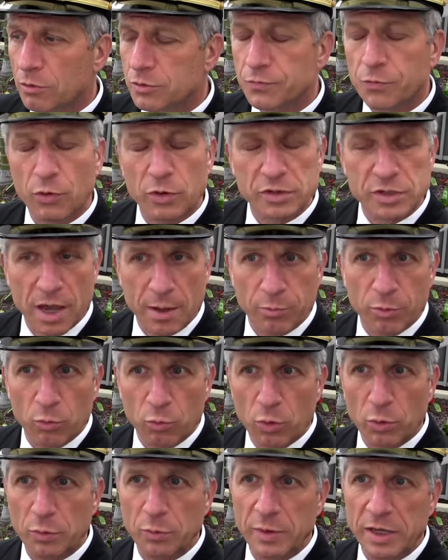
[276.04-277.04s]
for example,
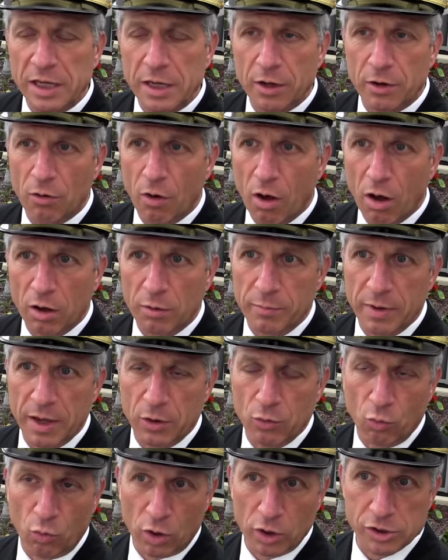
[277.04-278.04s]
when we get
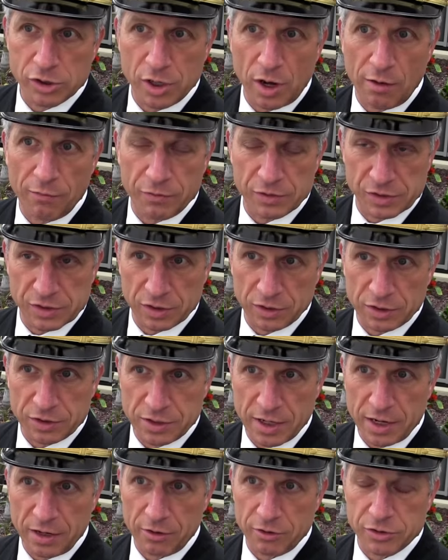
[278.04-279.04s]
augment workshop
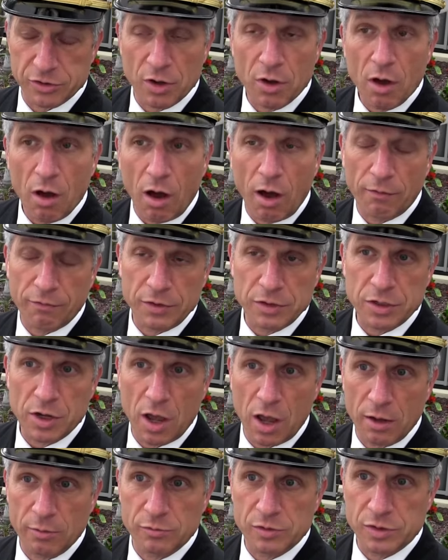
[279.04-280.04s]
facilitators,
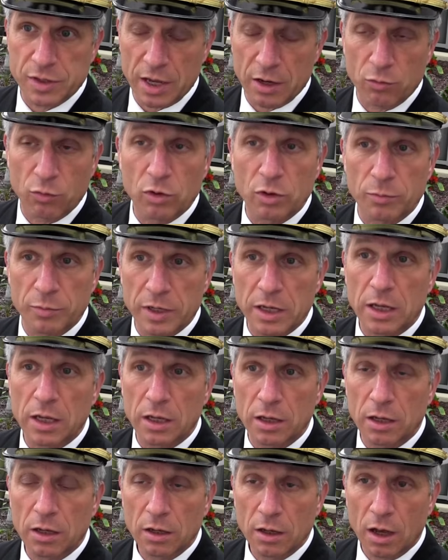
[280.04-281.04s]
oftentimes they will
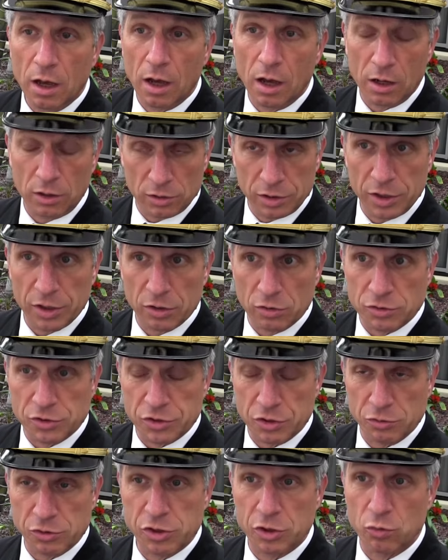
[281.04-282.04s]
be clinical
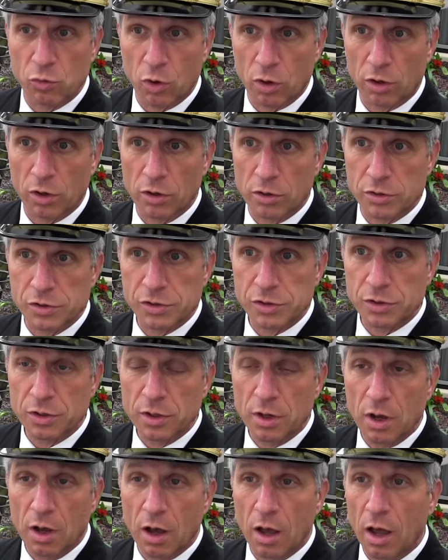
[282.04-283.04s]
social workers,
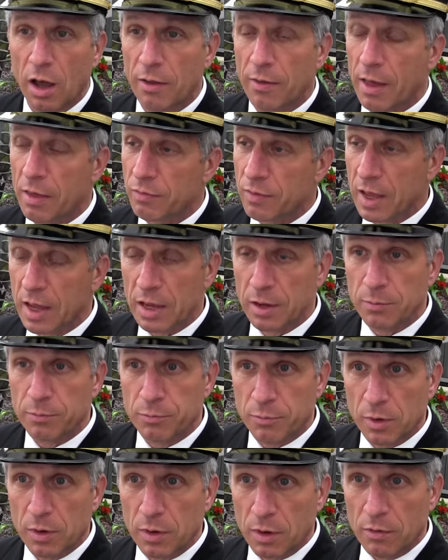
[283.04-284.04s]
and
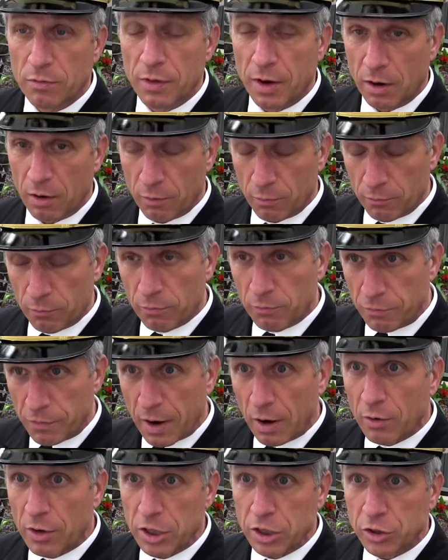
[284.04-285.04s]
they're
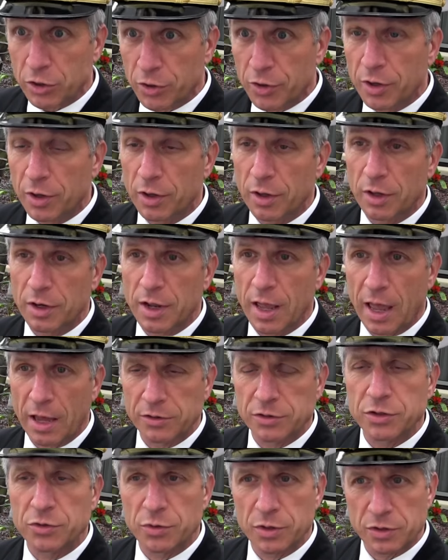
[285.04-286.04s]
very good
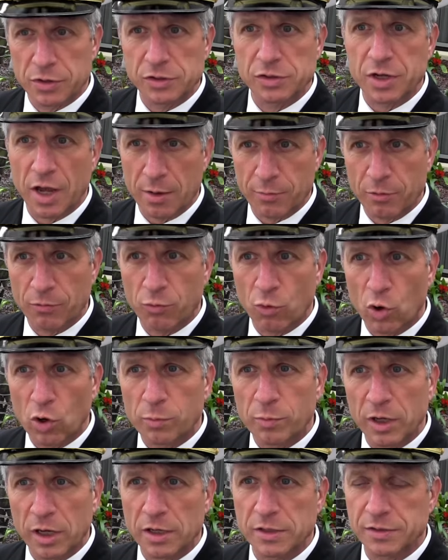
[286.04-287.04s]
at doing this type of
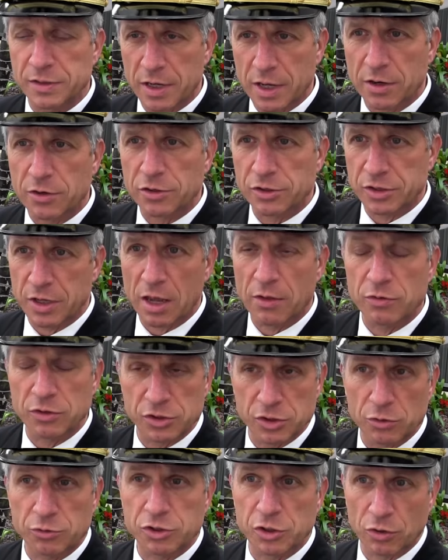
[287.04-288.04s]
work because they understand the
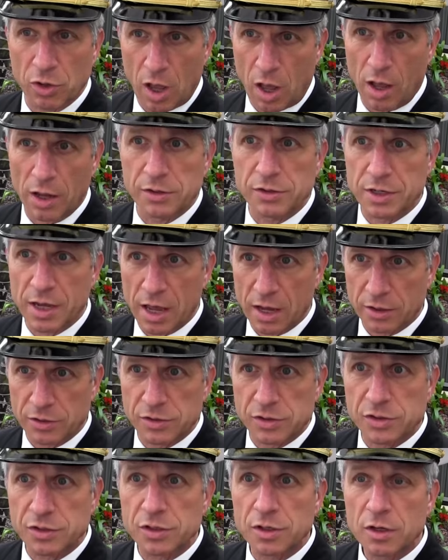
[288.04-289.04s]
social
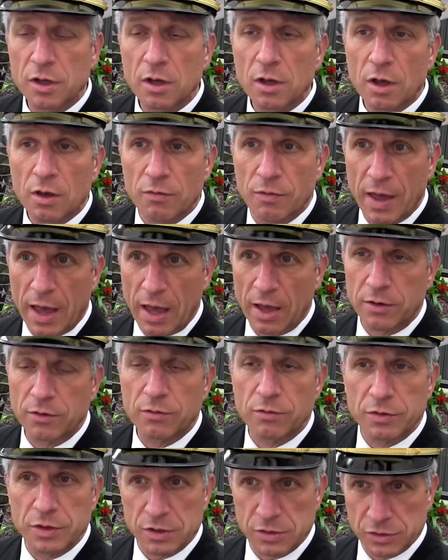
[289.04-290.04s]
context that
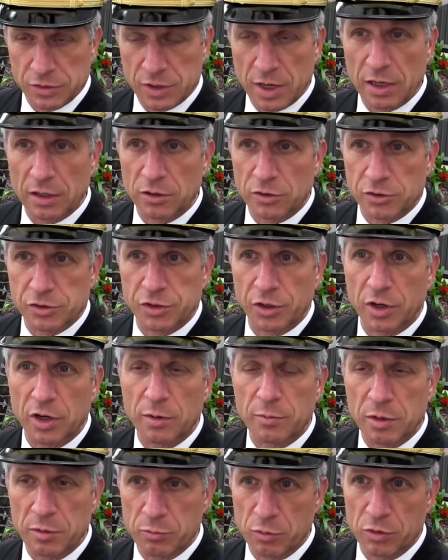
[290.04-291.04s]
these sailors are going
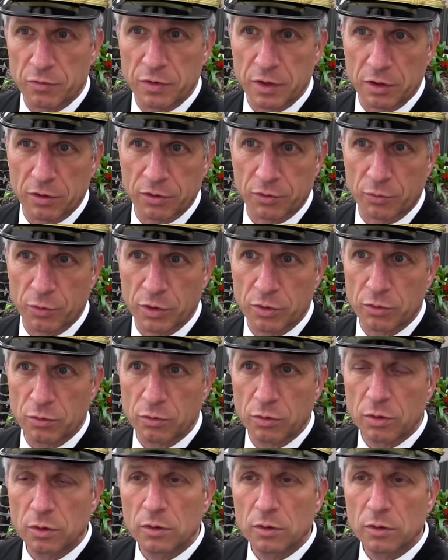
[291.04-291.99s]
to be moving through.